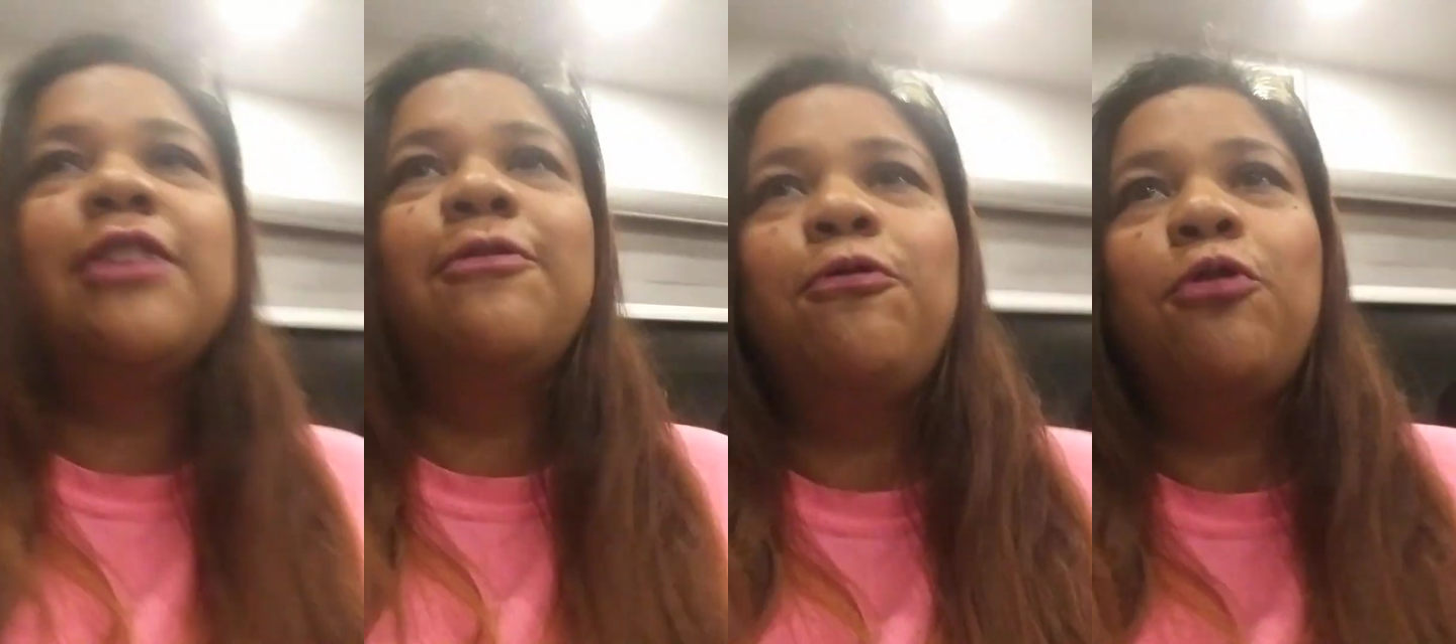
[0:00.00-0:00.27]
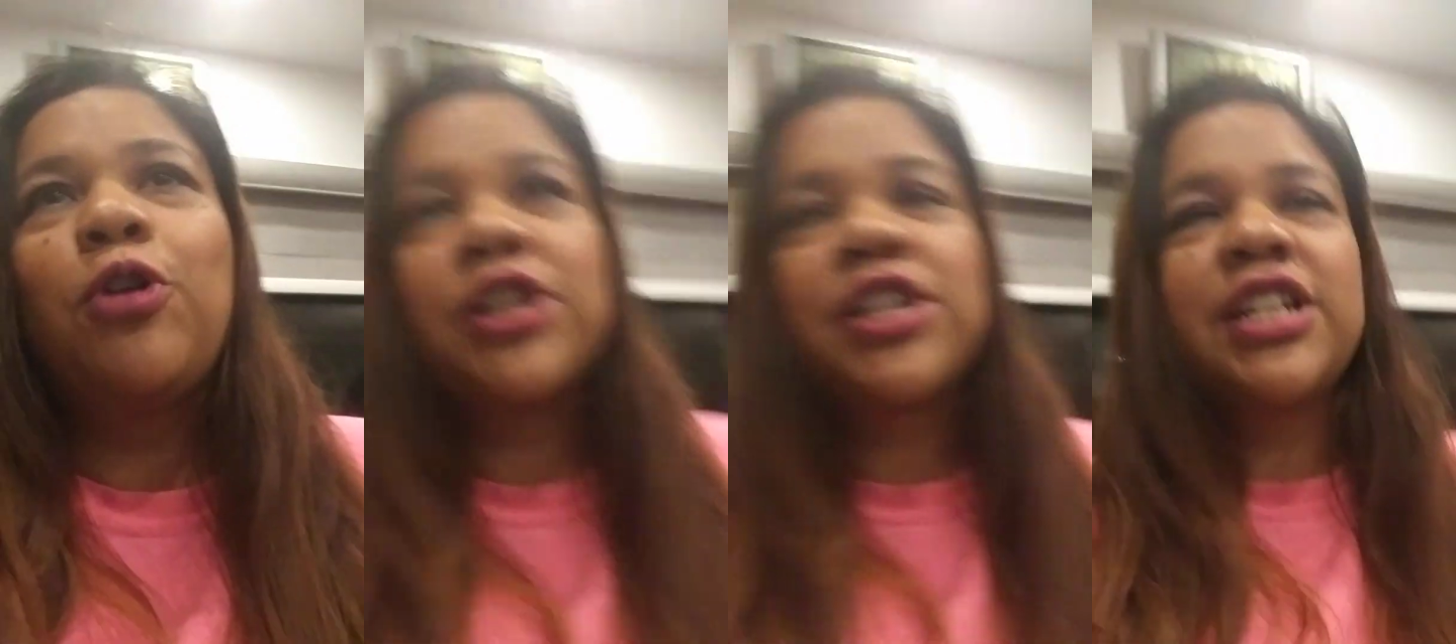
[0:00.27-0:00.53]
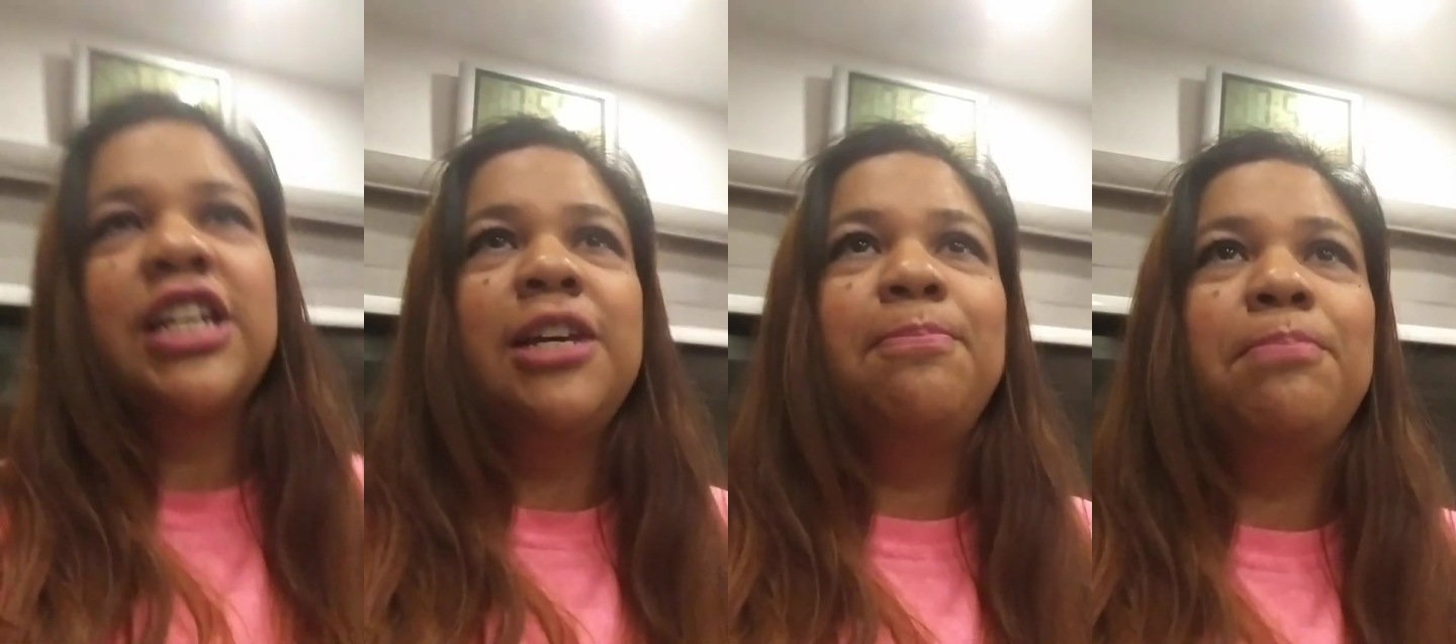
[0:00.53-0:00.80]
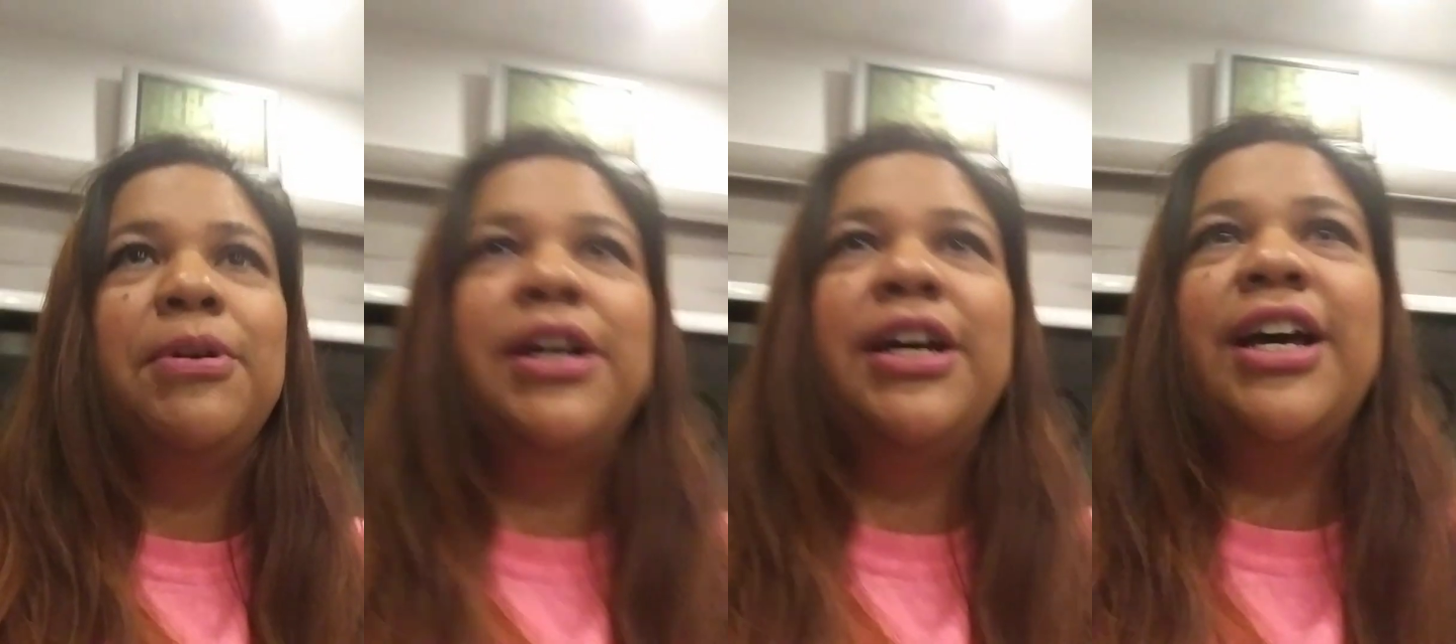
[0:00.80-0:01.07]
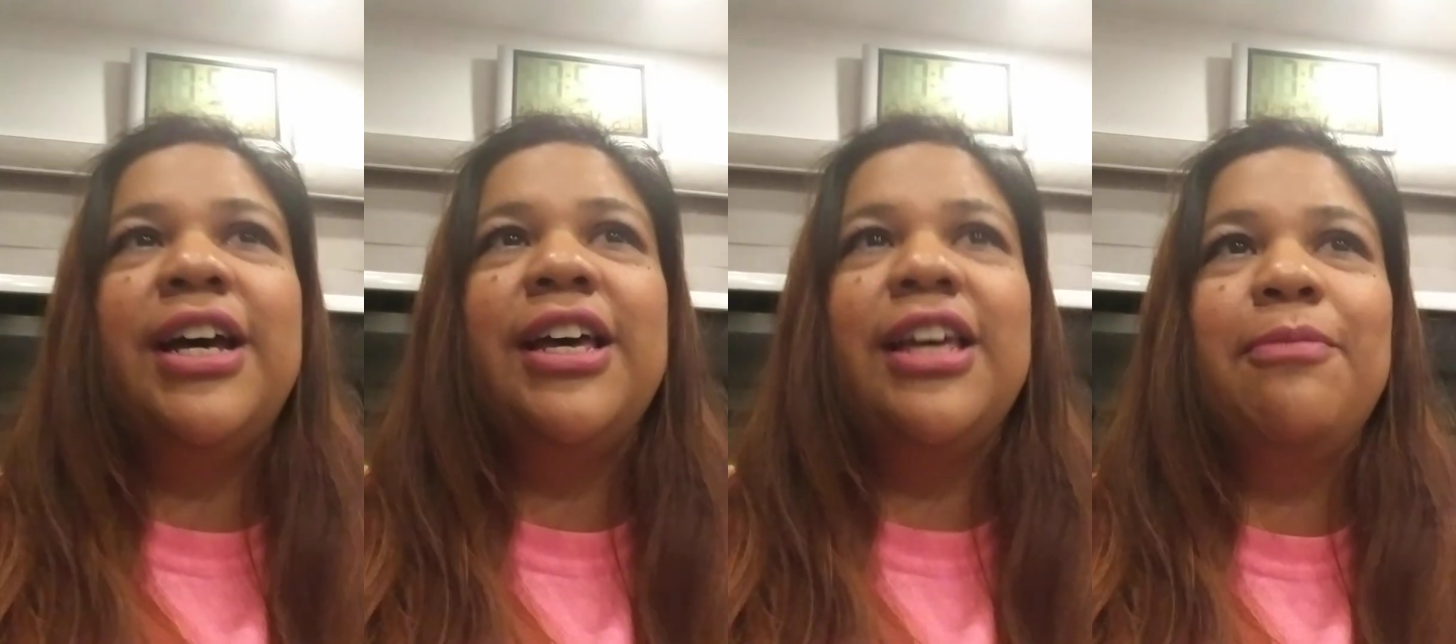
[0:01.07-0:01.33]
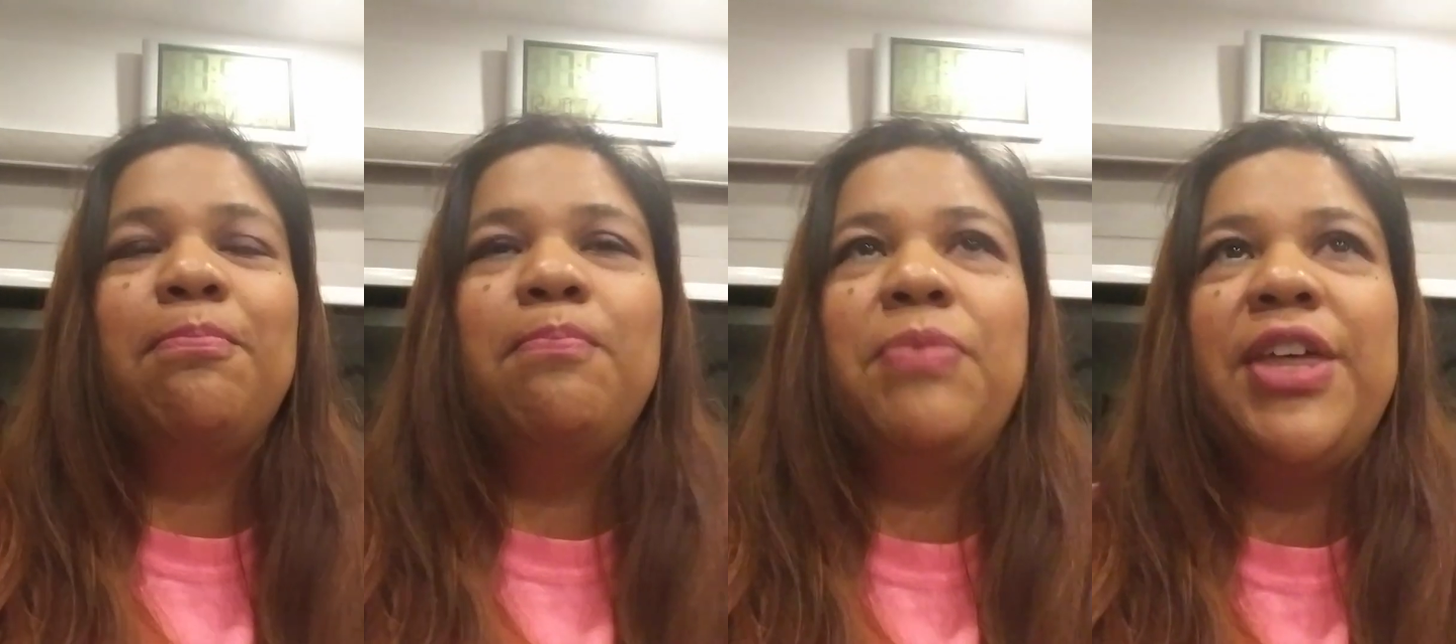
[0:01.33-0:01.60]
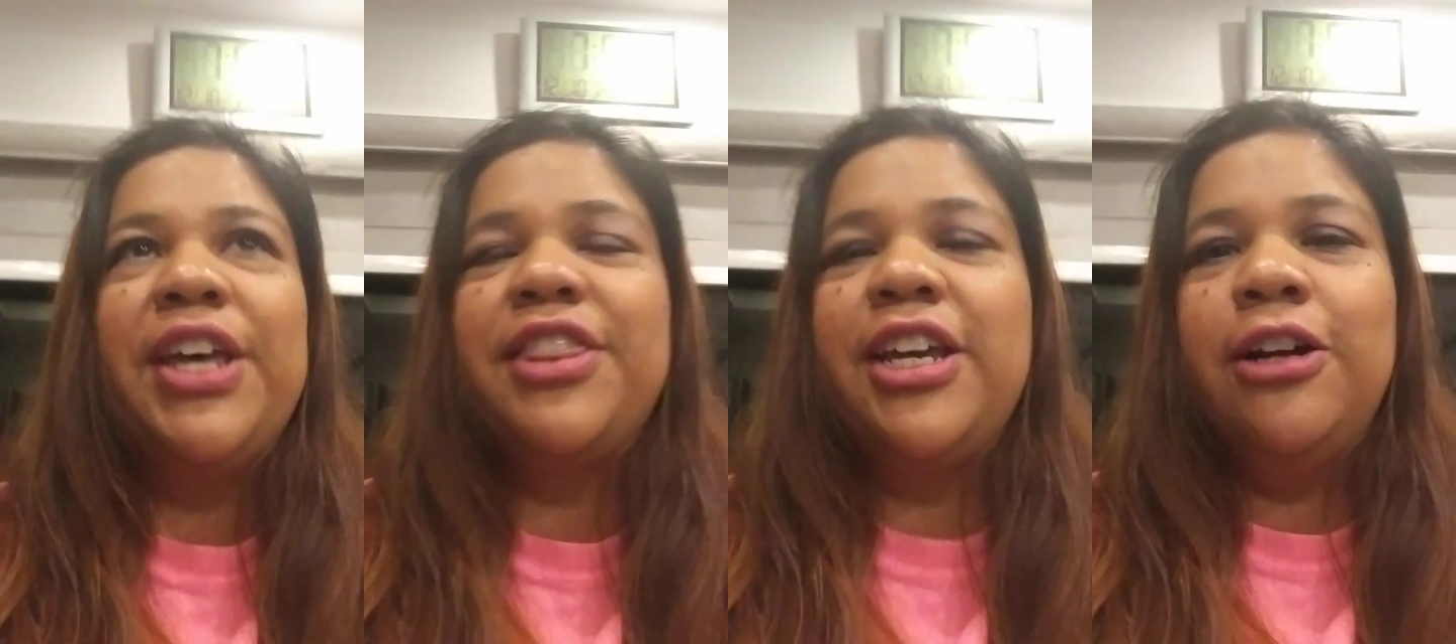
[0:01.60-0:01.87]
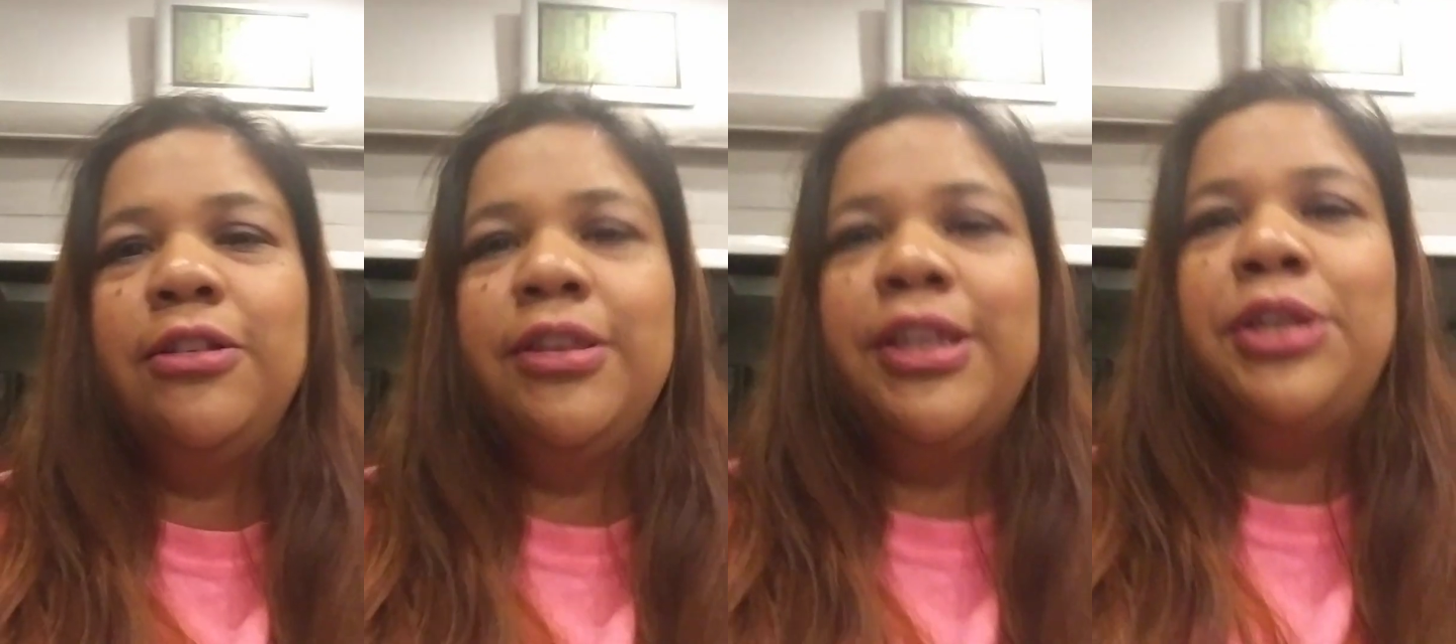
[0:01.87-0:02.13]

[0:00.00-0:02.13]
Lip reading: unfortunate that they only